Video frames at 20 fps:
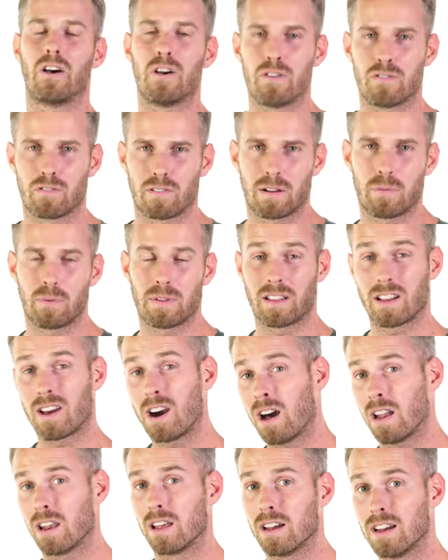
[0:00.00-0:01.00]
over it with a
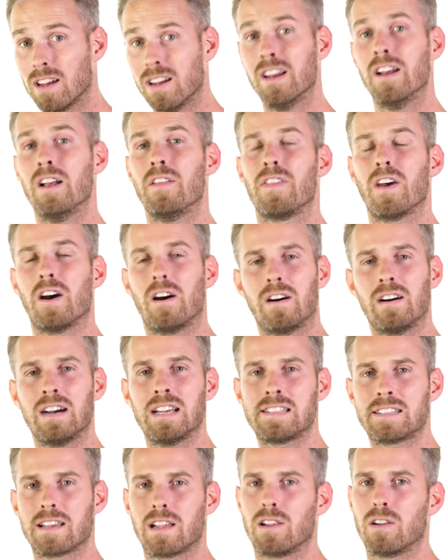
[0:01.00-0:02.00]
colour that
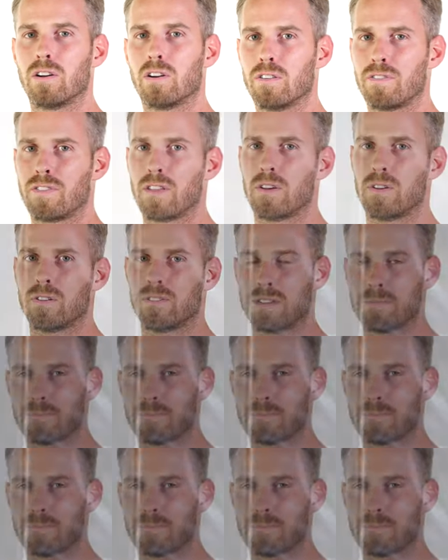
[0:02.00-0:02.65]
hides a lot of those